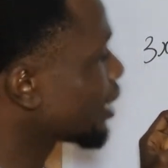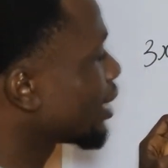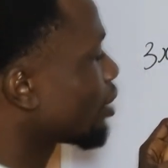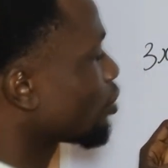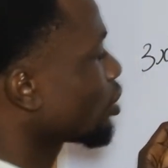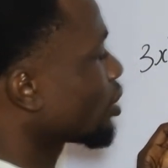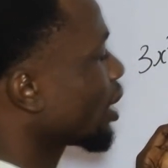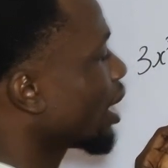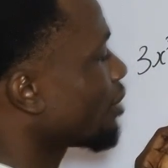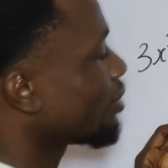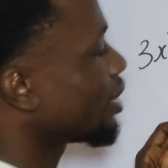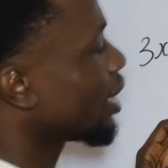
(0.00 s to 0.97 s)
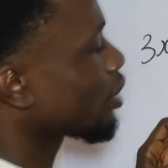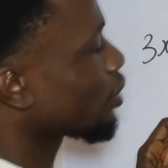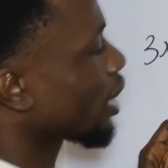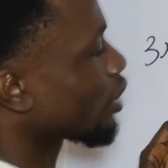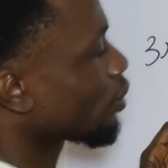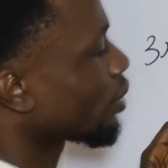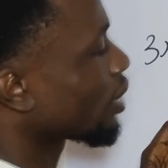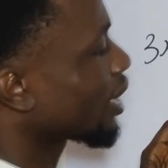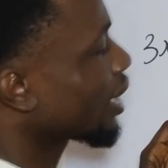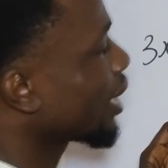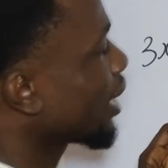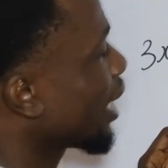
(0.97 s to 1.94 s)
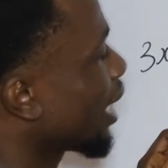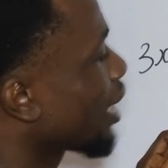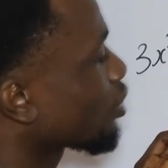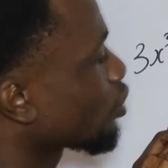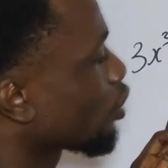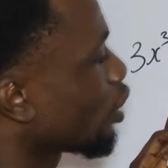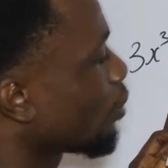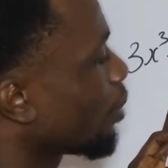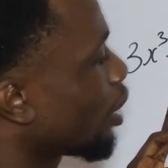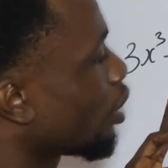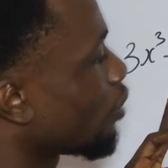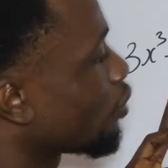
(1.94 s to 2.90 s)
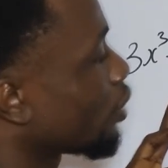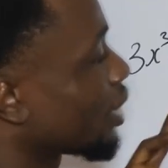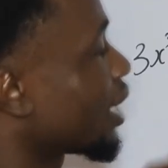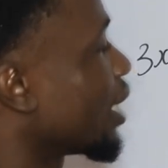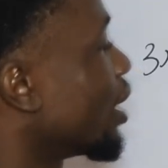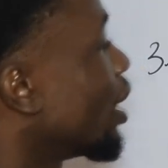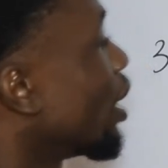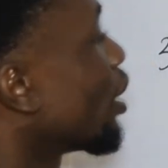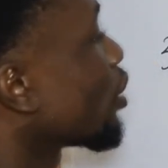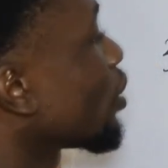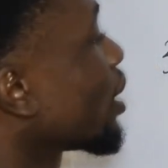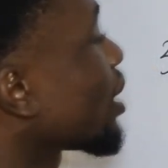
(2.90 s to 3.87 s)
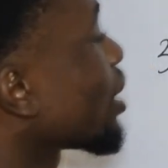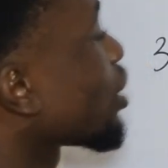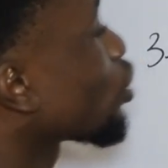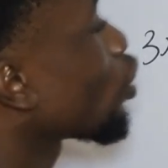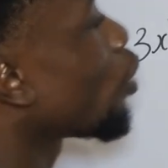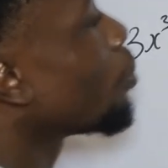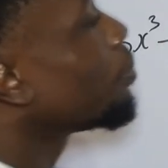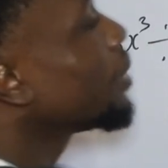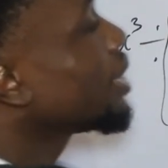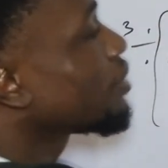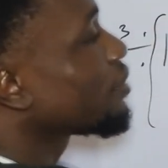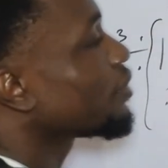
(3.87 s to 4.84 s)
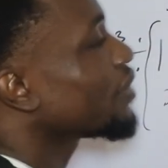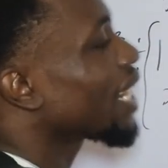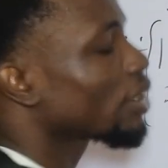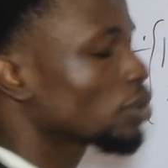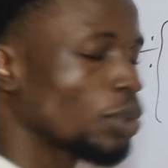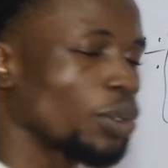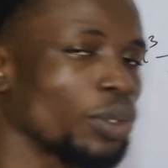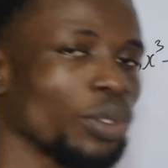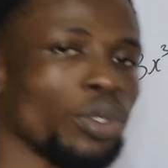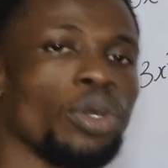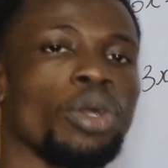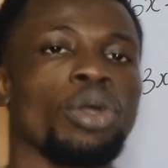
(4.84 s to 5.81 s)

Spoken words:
Then we're going to have the next one as well, 3x to the power of 3. So this is the complete factor